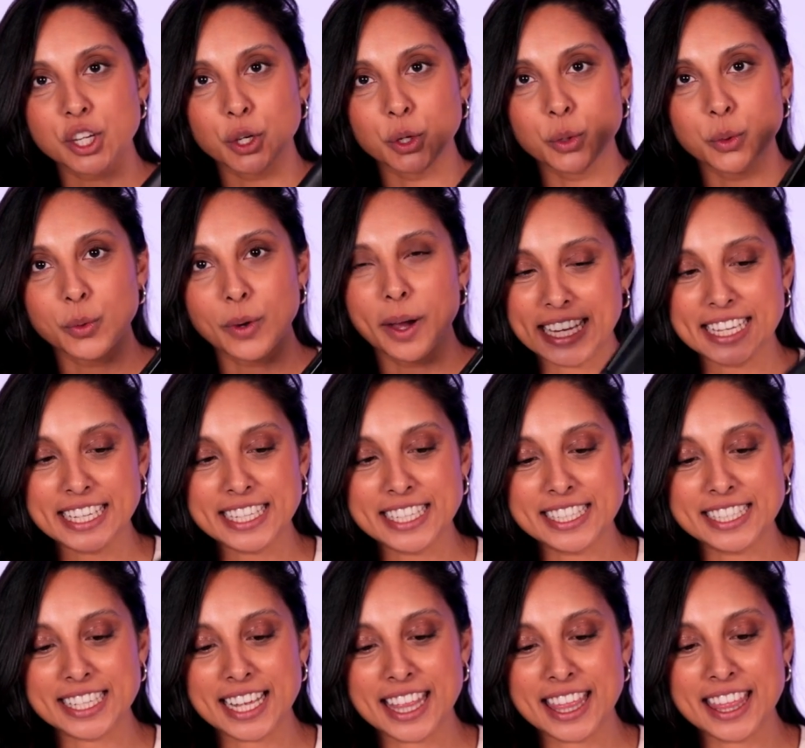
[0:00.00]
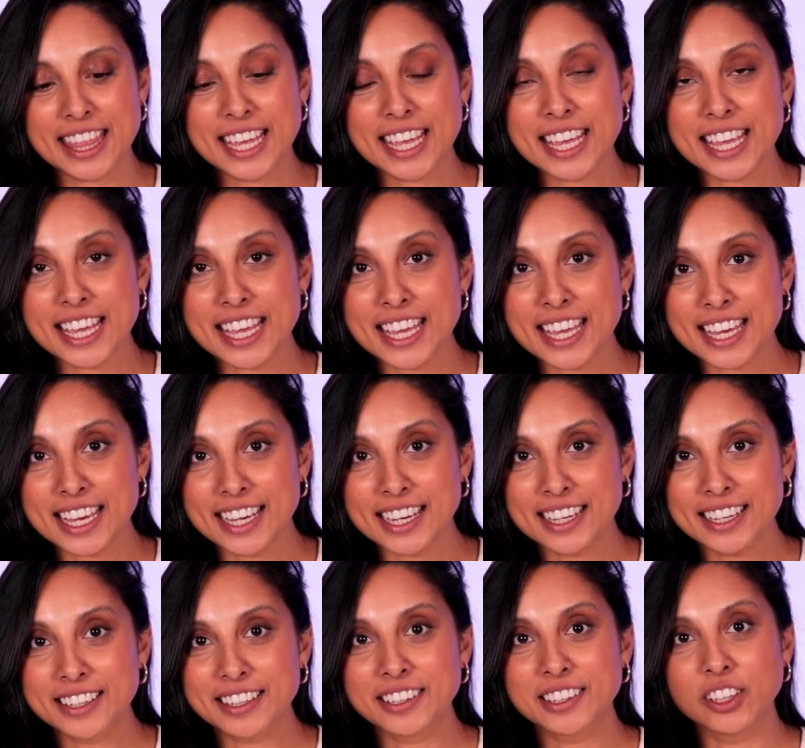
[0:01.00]
two is the
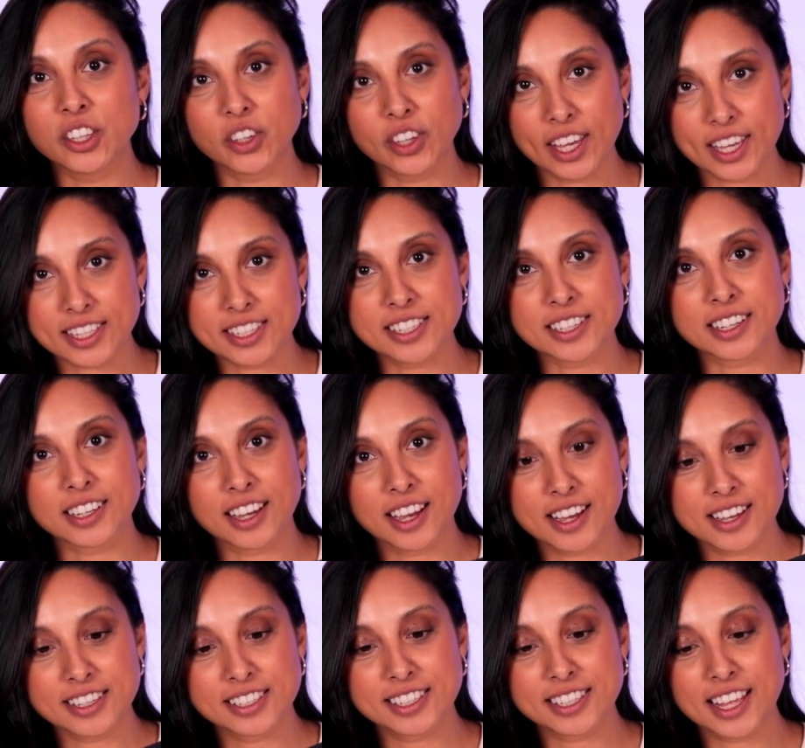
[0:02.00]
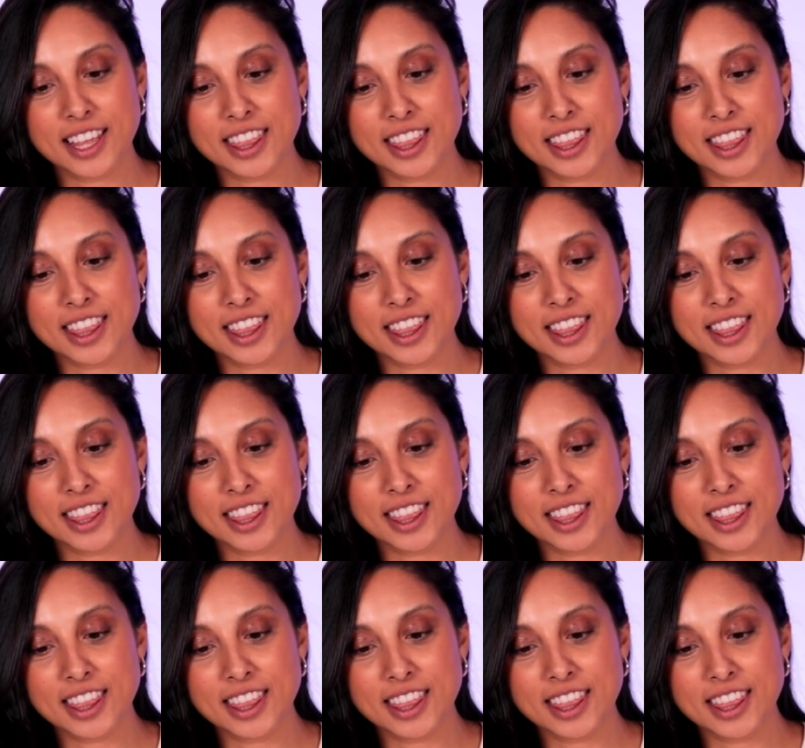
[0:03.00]
you guessed it, guys.